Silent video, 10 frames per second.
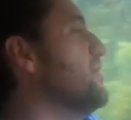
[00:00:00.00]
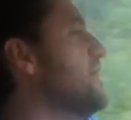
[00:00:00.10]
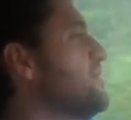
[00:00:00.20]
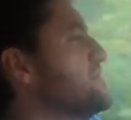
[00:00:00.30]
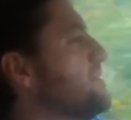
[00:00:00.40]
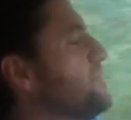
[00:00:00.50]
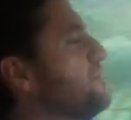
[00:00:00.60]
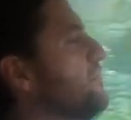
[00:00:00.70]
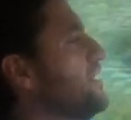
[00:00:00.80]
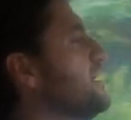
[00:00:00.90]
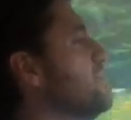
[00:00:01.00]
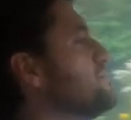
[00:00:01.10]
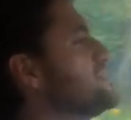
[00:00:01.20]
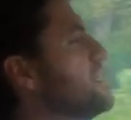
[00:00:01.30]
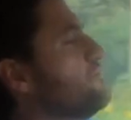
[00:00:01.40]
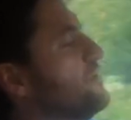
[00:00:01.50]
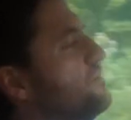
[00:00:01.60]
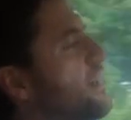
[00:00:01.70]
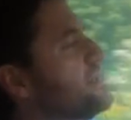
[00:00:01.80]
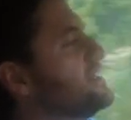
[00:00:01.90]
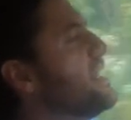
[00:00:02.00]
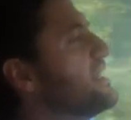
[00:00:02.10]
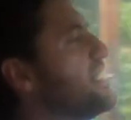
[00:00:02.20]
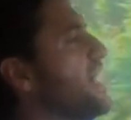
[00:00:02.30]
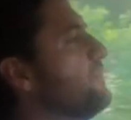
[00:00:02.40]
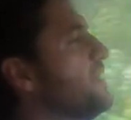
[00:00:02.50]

And I know some people might get upset with my saying that,